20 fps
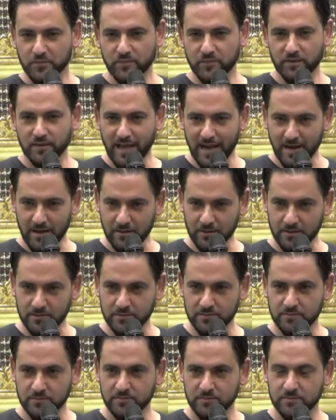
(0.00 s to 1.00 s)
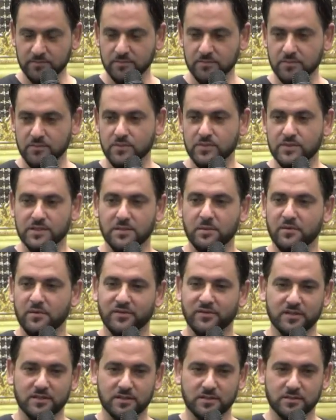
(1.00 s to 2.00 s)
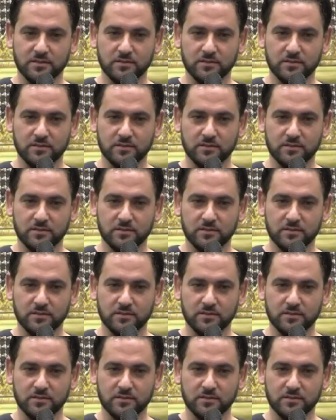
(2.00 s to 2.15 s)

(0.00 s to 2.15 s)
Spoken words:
Now, some of us